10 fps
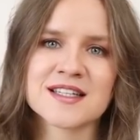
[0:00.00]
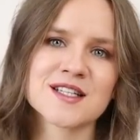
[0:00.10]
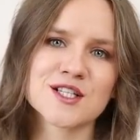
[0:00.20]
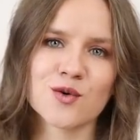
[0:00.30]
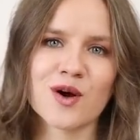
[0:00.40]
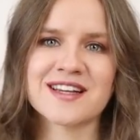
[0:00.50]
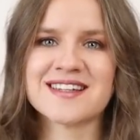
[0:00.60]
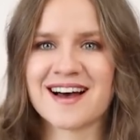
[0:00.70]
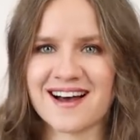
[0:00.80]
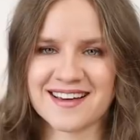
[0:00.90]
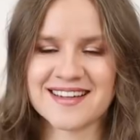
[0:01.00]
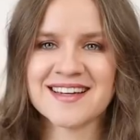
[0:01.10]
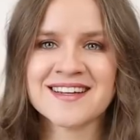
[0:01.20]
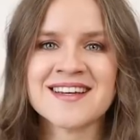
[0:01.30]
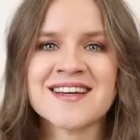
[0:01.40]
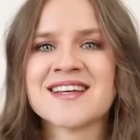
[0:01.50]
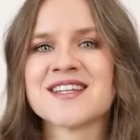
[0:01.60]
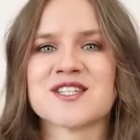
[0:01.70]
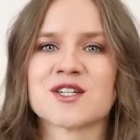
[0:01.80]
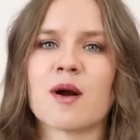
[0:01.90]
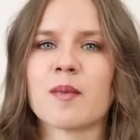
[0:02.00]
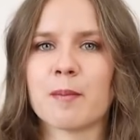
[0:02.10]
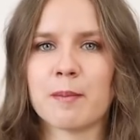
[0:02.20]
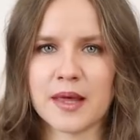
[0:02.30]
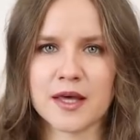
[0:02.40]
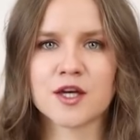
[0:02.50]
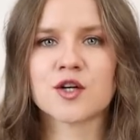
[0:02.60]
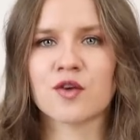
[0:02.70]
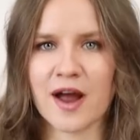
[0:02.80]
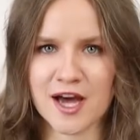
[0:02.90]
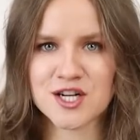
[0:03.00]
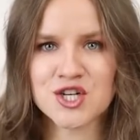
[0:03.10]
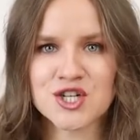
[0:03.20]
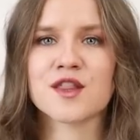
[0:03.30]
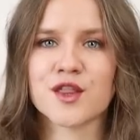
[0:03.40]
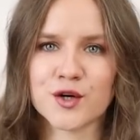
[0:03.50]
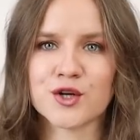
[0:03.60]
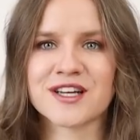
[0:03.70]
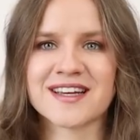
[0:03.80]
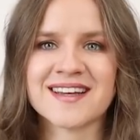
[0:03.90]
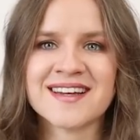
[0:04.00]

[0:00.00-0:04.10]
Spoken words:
29. Describe a big crash. 30.